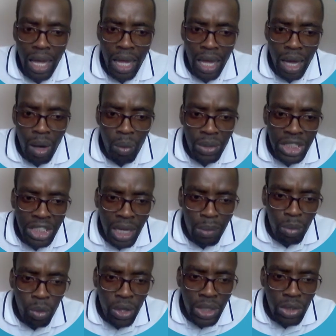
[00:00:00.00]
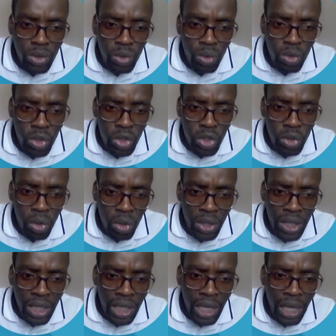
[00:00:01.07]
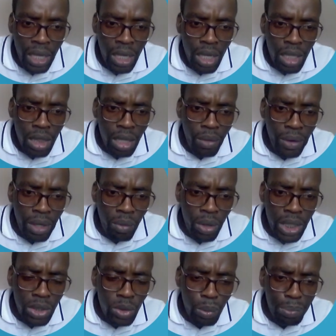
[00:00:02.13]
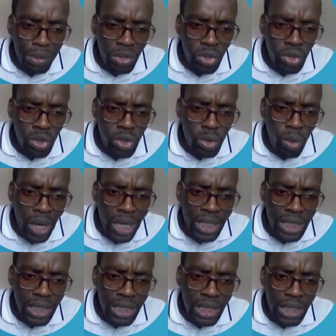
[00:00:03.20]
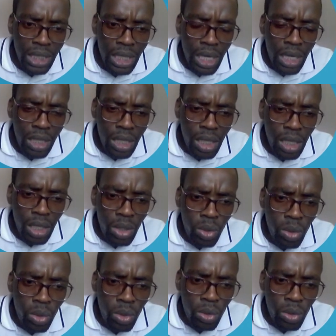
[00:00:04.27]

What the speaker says: which I'm going to show here. They were going to produce quantity Q1.